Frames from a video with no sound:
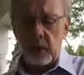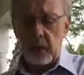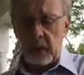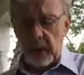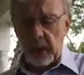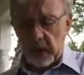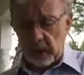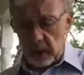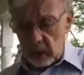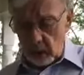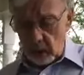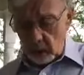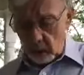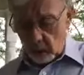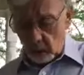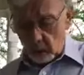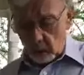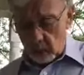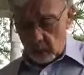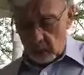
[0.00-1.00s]
I
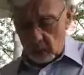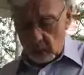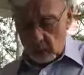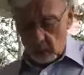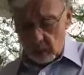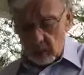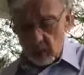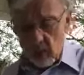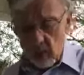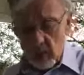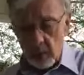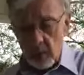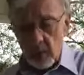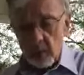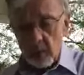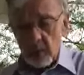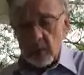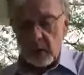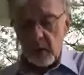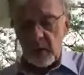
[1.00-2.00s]
know
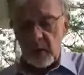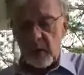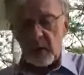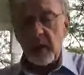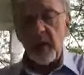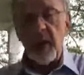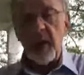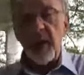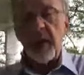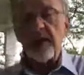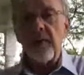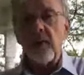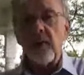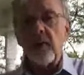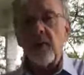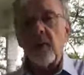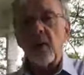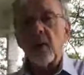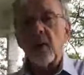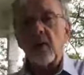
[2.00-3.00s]
that life
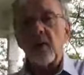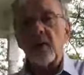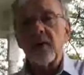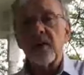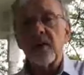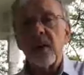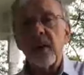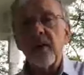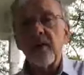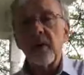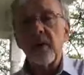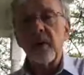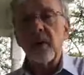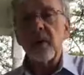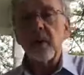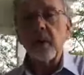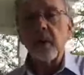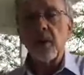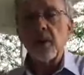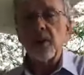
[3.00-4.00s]
on earth is
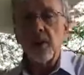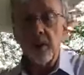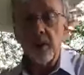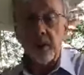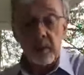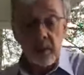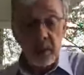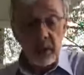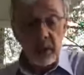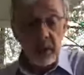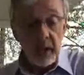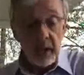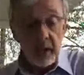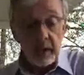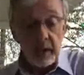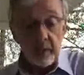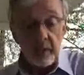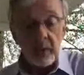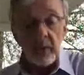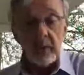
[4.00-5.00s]
difficult
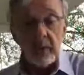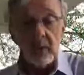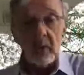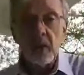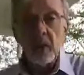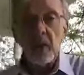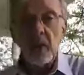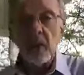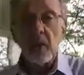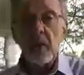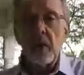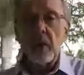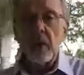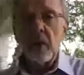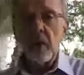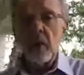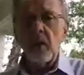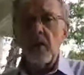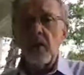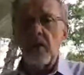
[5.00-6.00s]
sometimes,
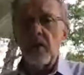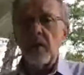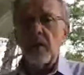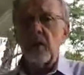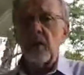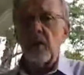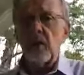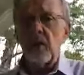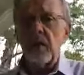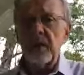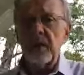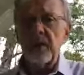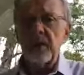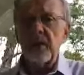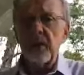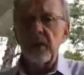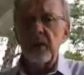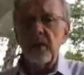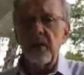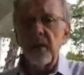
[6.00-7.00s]
but the
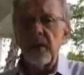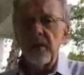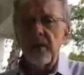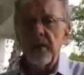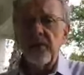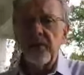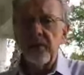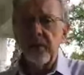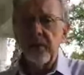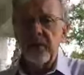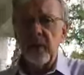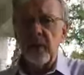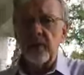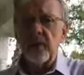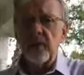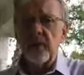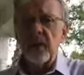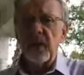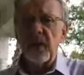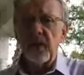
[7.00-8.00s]
Christian lives for
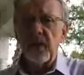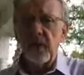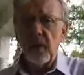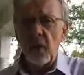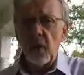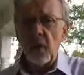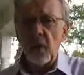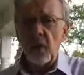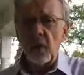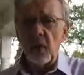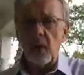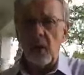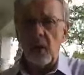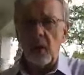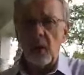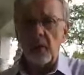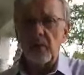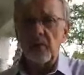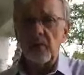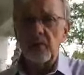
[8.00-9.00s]
something eternal.
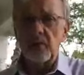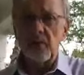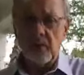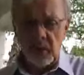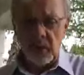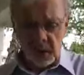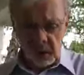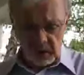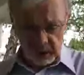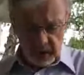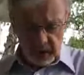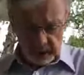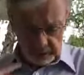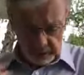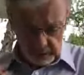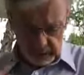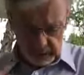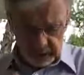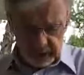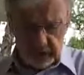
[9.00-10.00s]
Give up
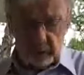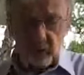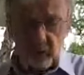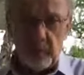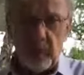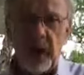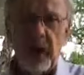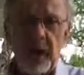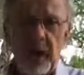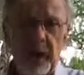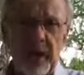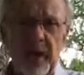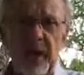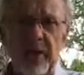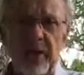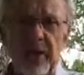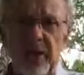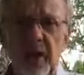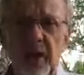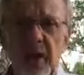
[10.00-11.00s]
this old body
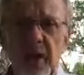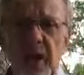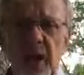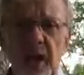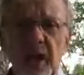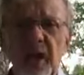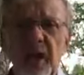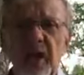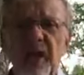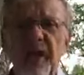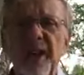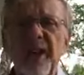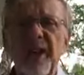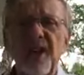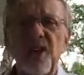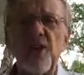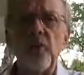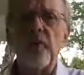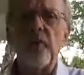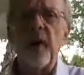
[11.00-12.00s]
that's decaying. Get that
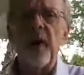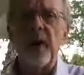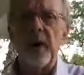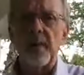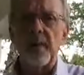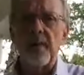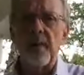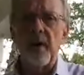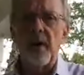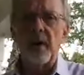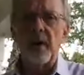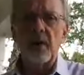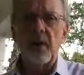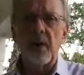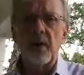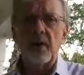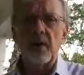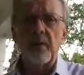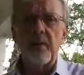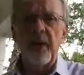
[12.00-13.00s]
new body Paul
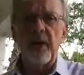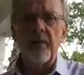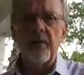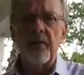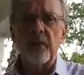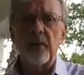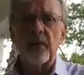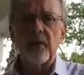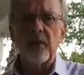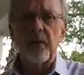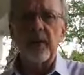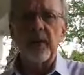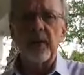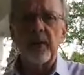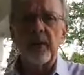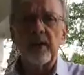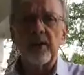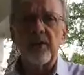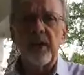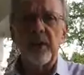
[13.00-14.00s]
talked about in 1
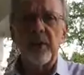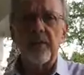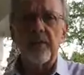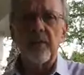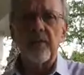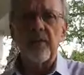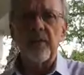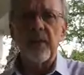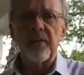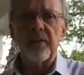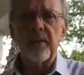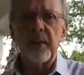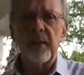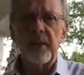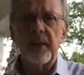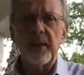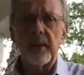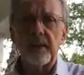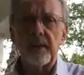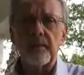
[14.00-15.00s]
Corinthians chapter
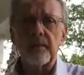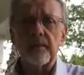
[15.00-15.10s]
15.